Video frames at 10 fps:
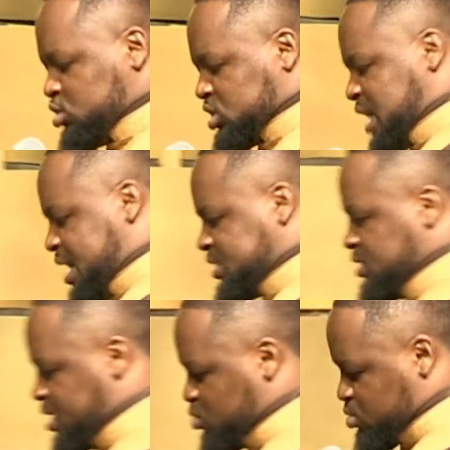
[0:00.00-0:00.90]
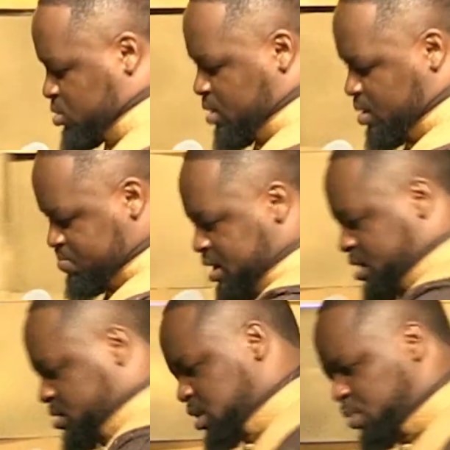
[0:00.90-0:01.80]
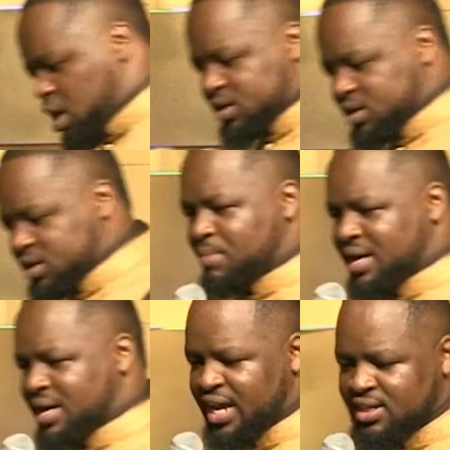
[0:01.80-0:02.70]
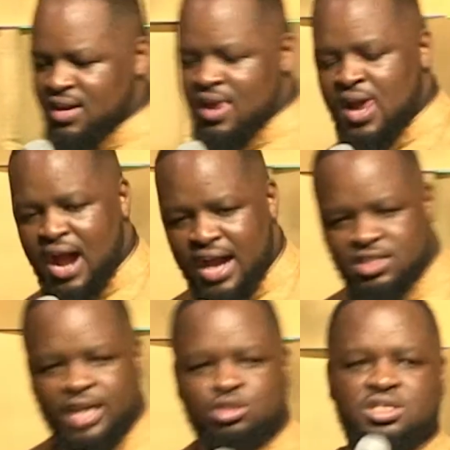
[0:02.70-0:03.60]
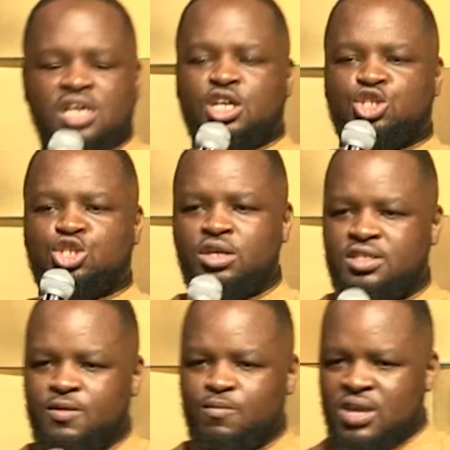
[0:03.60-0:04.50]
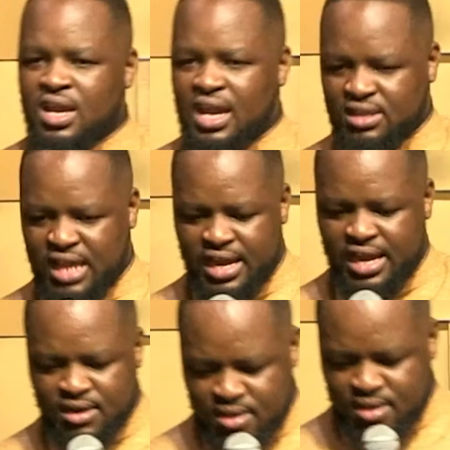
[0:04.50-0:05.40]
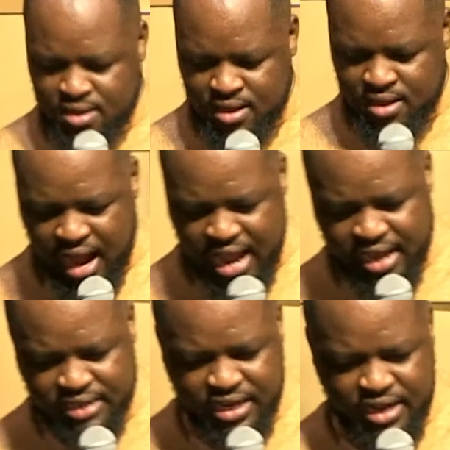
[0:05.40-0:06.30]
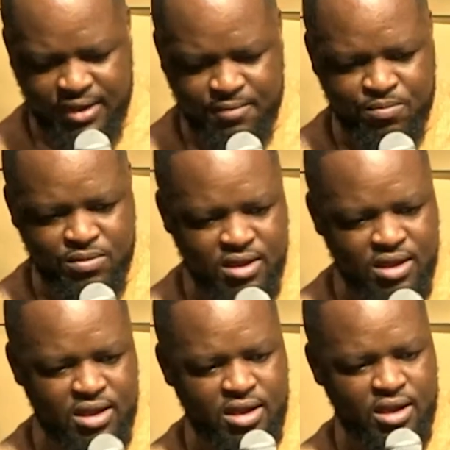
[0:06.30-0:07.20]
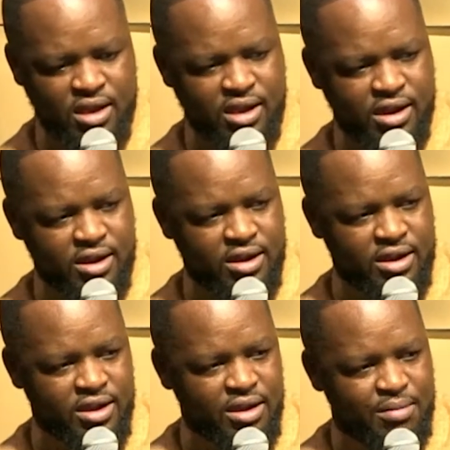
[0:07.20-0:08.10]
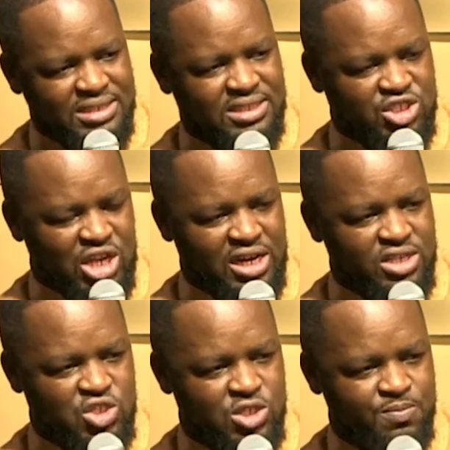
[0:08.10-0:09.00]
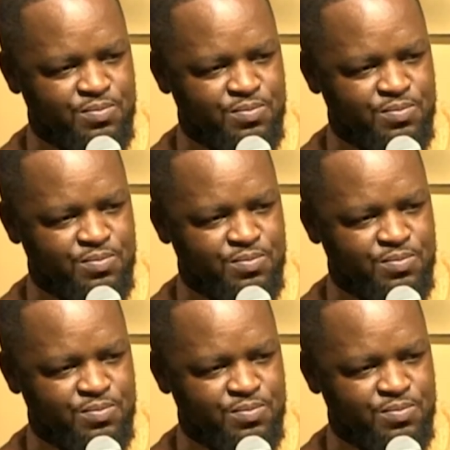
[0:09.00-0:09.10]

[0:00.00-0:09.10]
to start, and the ball came my side, I tried to take a shot, and then I had a, a, a, a muscle challenge.